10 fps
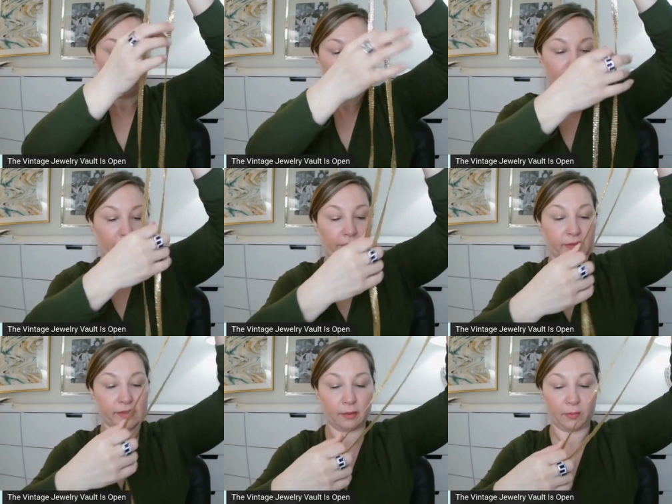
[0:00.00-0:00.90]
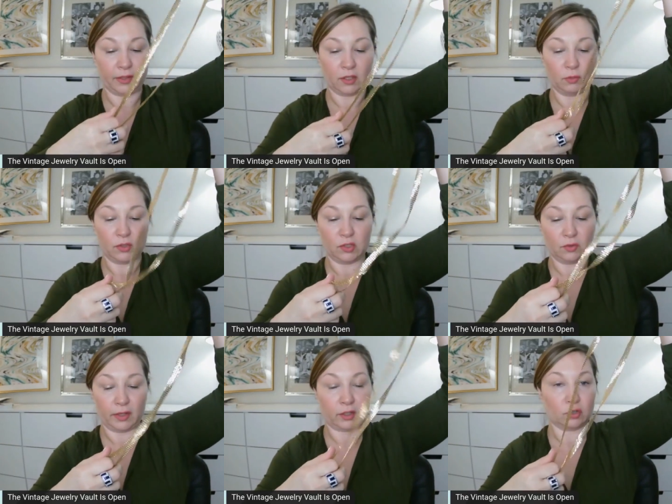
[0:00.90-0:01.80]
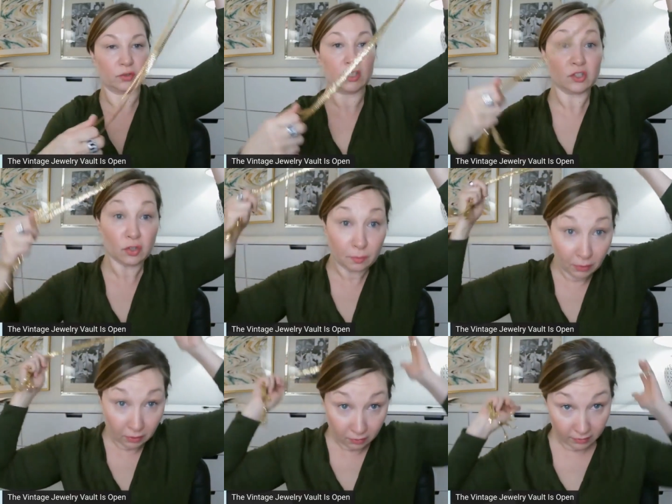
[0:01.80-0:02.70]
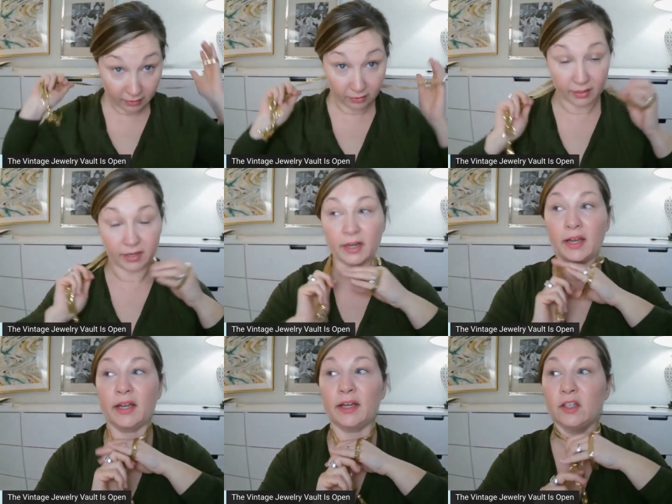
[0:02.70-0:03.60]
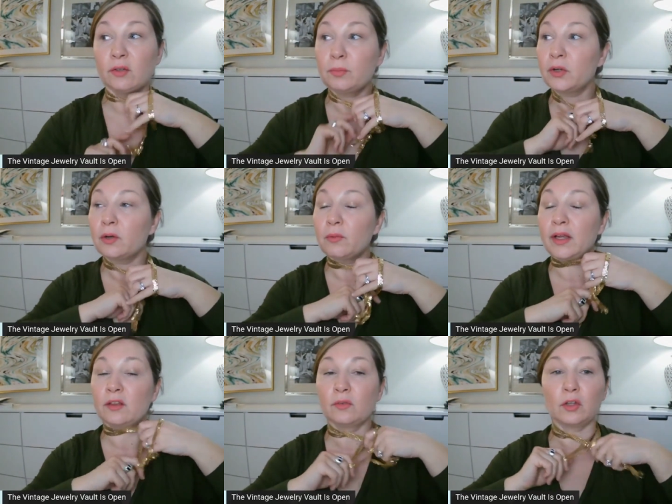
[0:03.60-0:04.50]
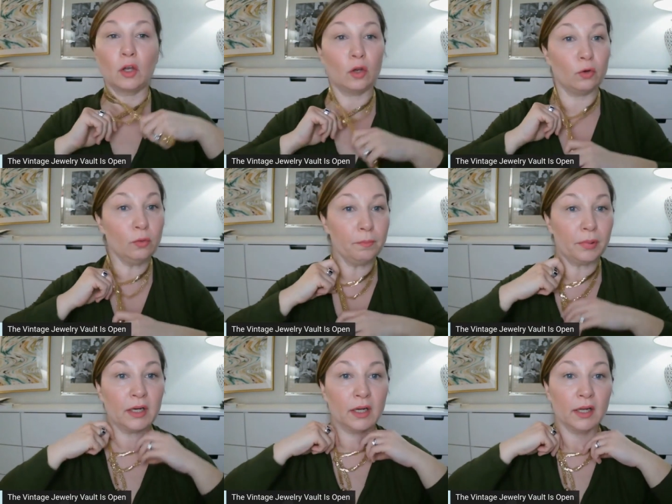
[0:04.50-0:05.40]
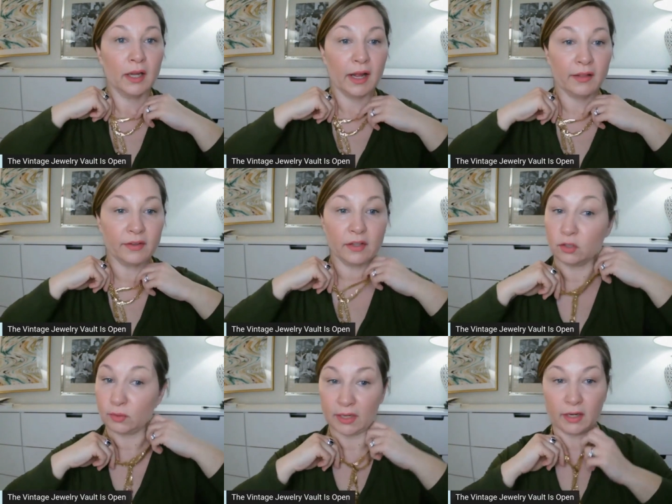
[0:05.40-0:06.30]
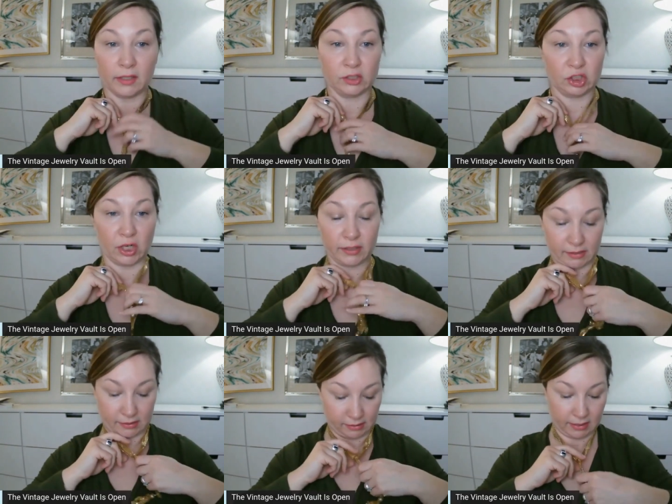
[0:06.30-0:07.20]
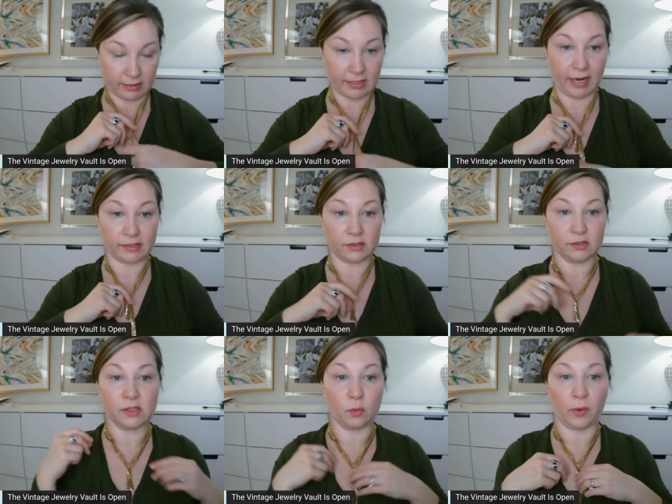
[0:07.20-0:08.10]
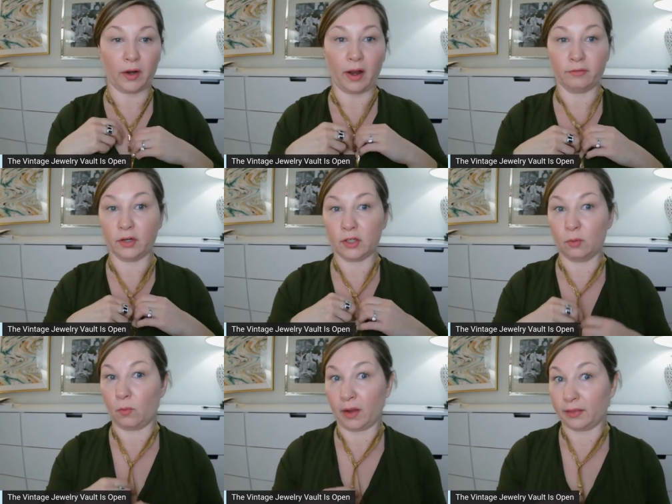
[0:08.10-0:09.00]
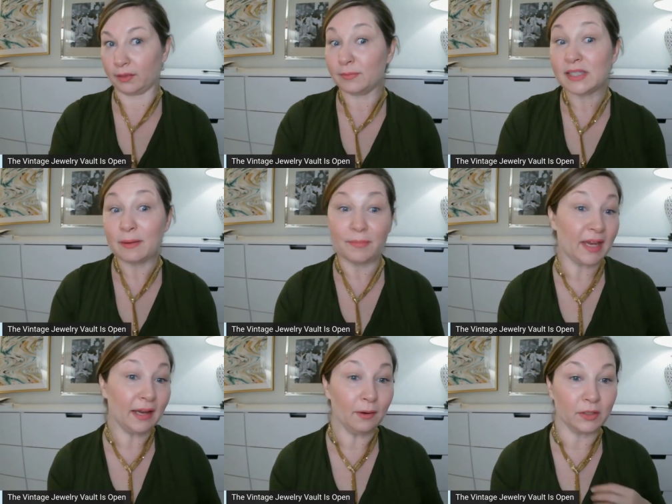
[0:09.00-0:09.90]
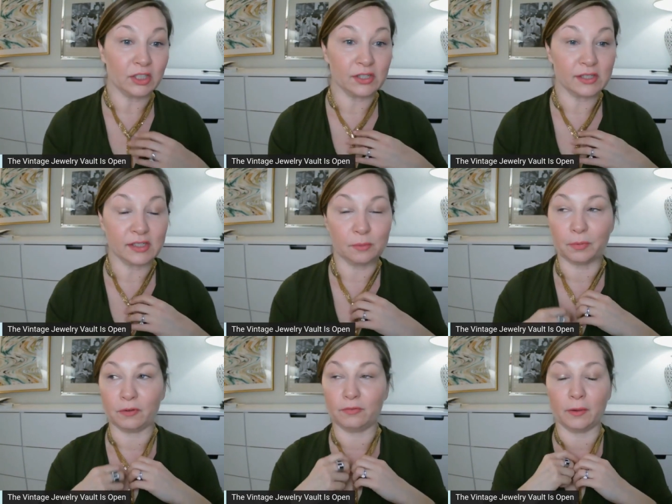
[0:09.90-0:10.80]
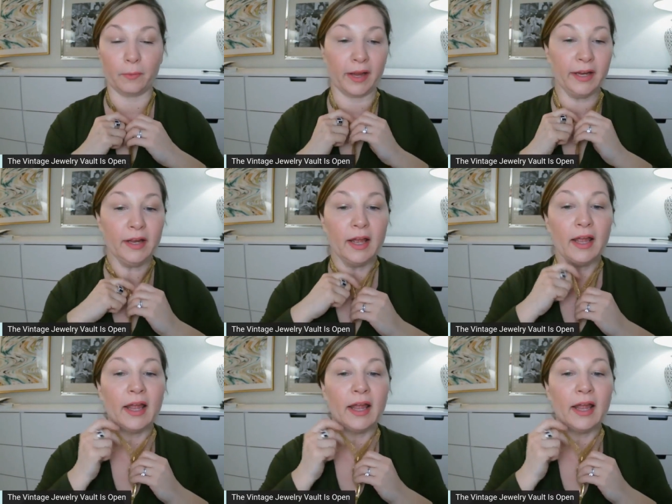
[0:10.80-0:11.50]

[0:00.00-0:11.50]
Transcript: could wrap it around the same way that you would do like a traditional pearl lariat and you put it right through the loop and then you can adjust the tassels to wherever you want them to be, which is a super fun way.